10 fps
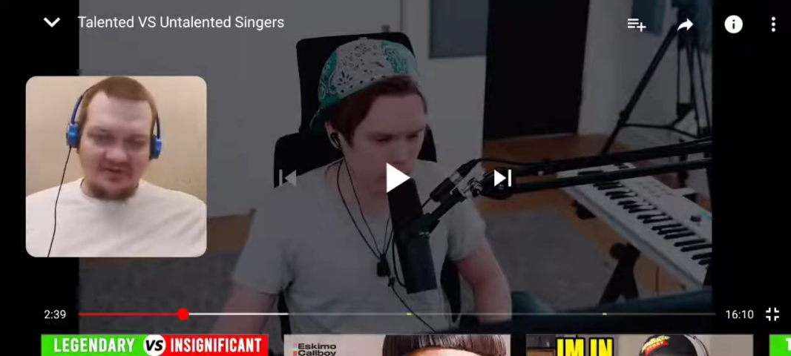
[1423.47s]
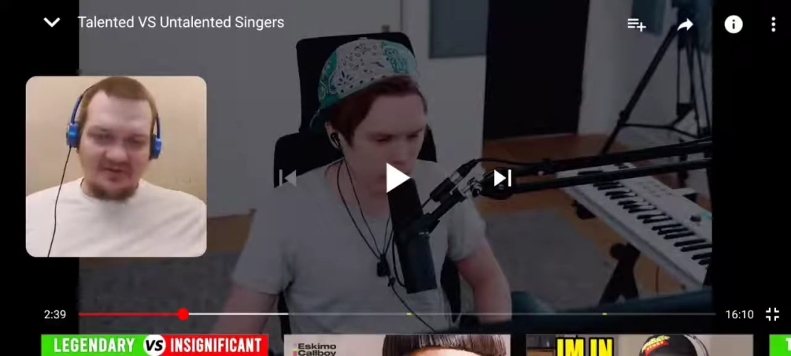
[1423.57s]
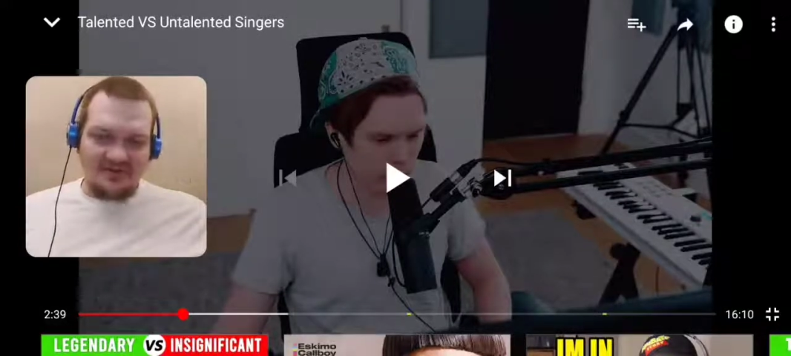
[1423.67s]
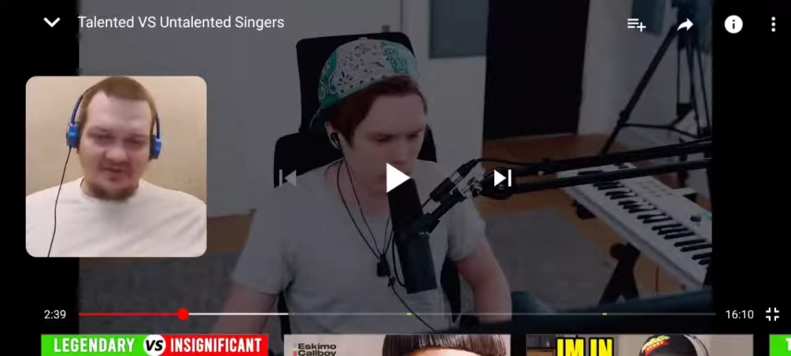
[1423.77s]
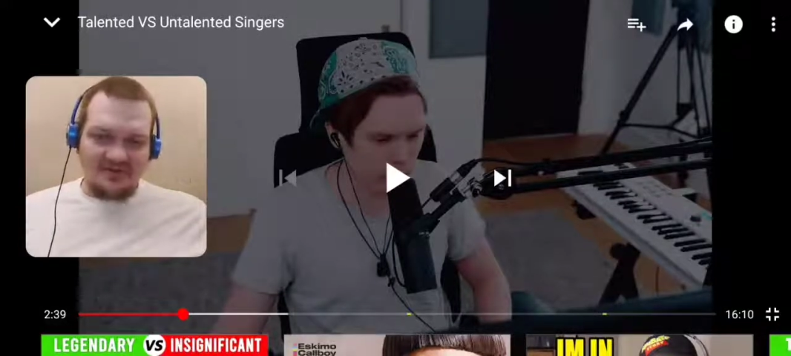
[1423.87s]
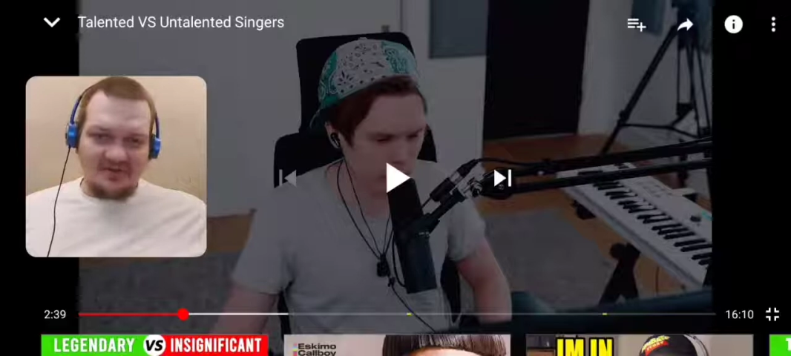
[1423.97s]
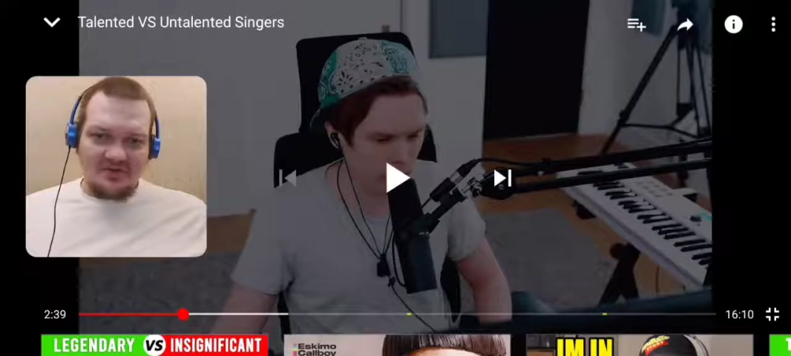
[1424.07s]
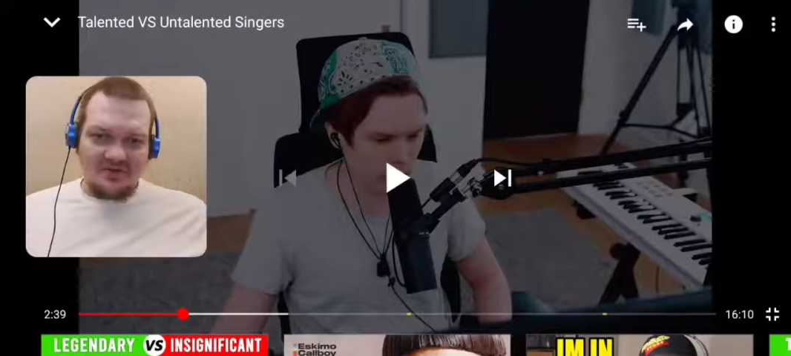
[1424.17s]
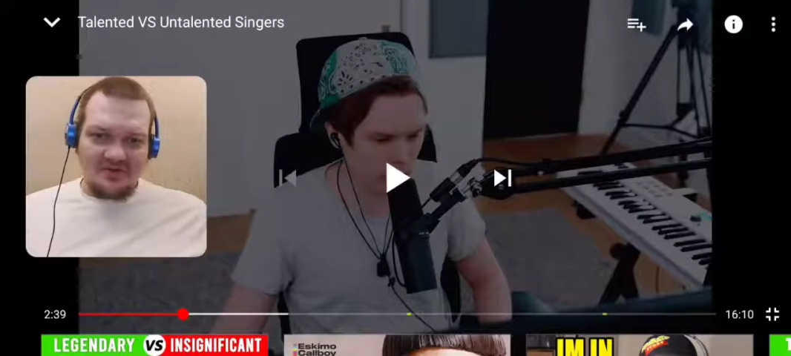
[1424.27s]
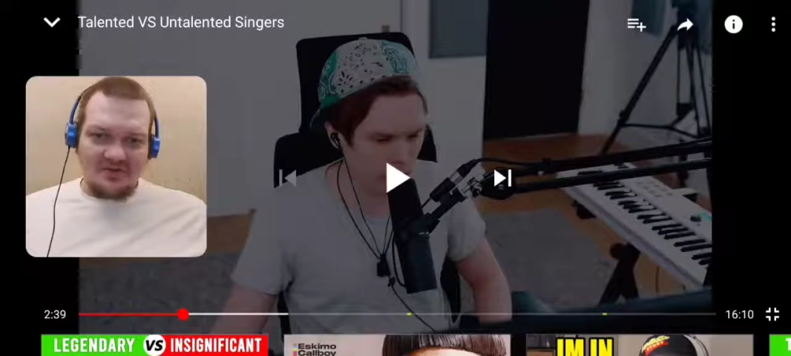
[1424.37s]

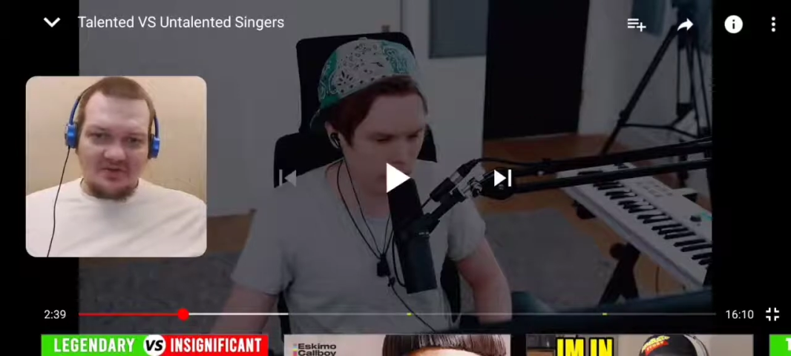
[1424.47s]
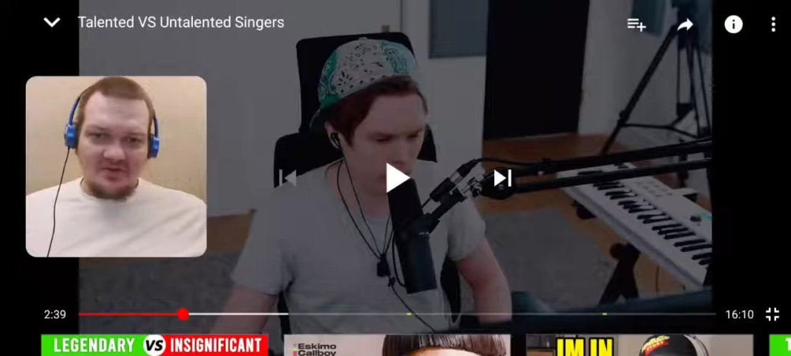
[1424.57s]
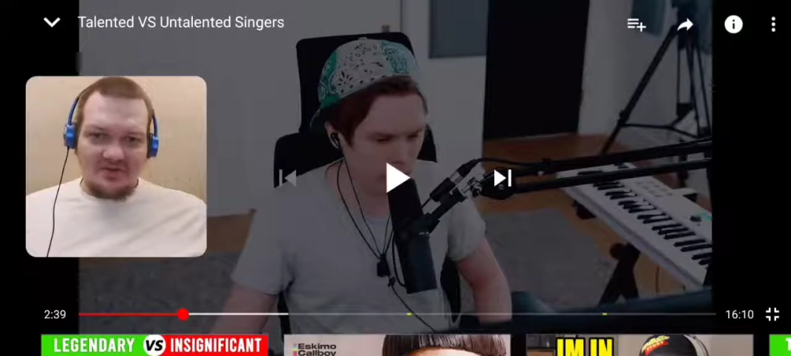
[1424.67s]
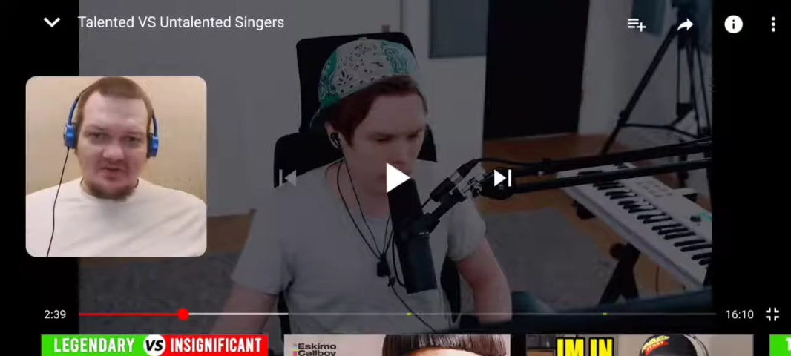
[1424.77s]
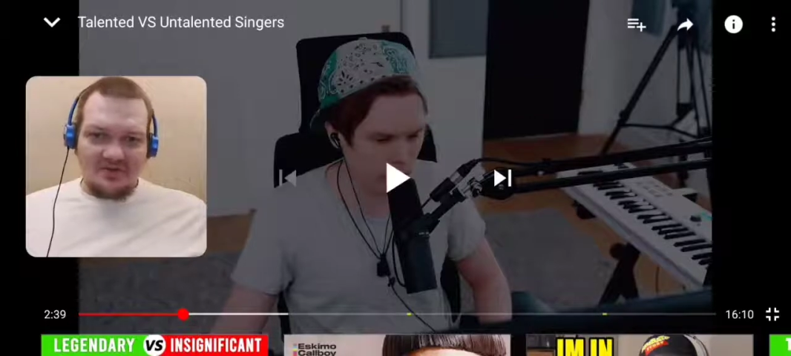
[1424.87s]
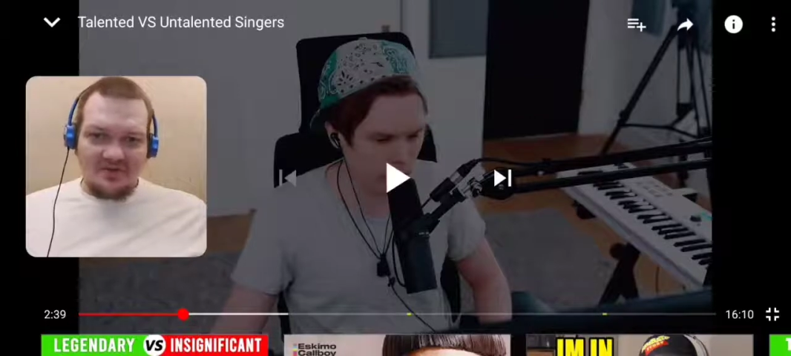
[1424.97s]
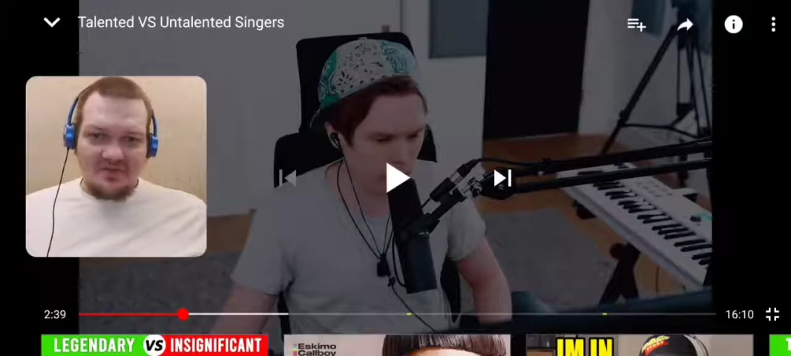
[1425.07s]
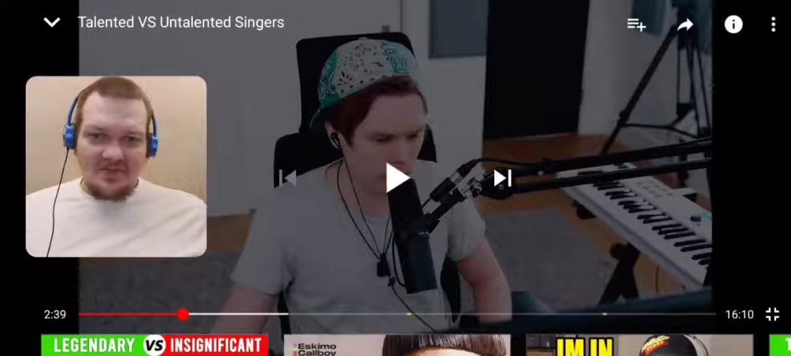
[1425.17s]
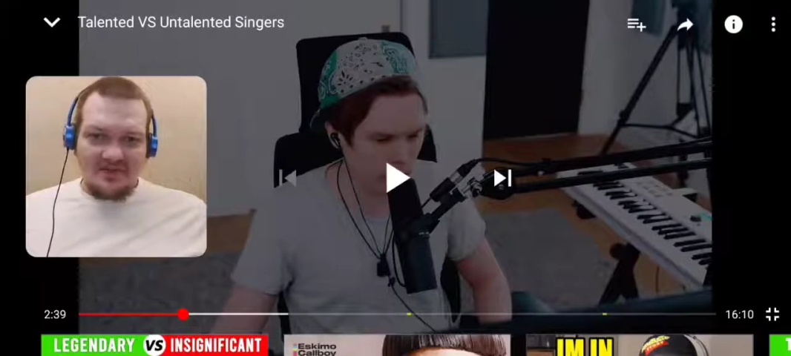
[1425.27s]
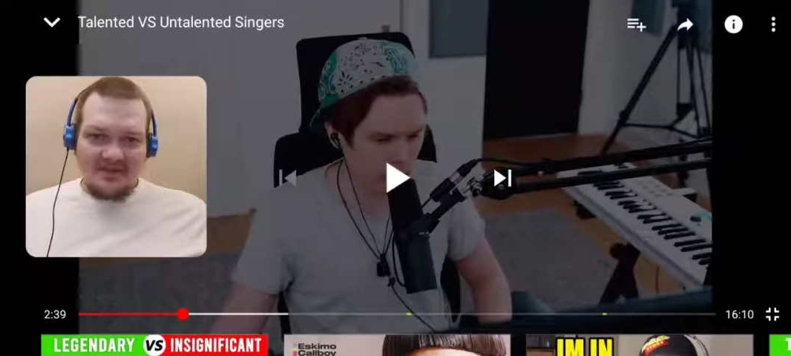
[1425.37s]

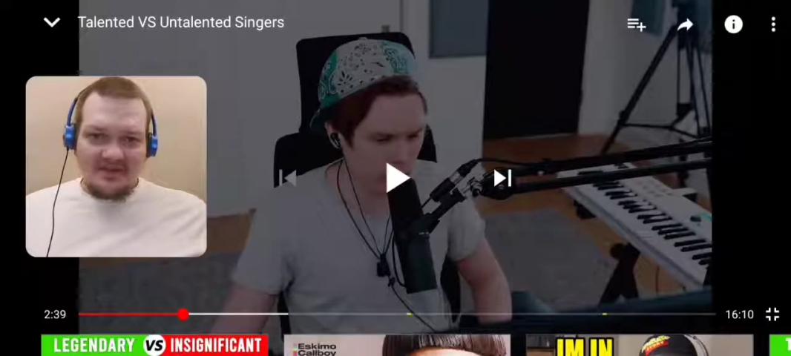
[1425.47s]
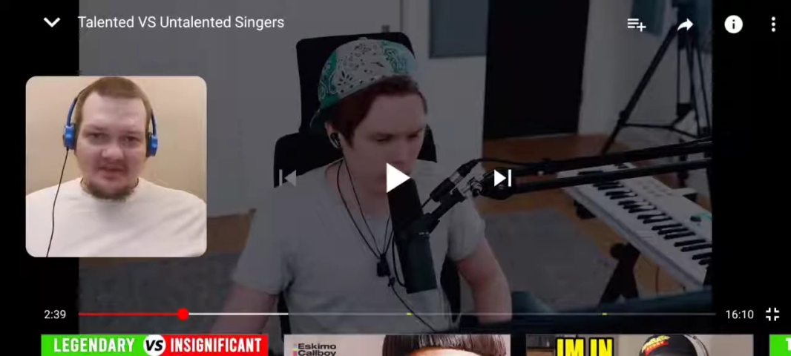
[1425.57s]
Nobody speaks.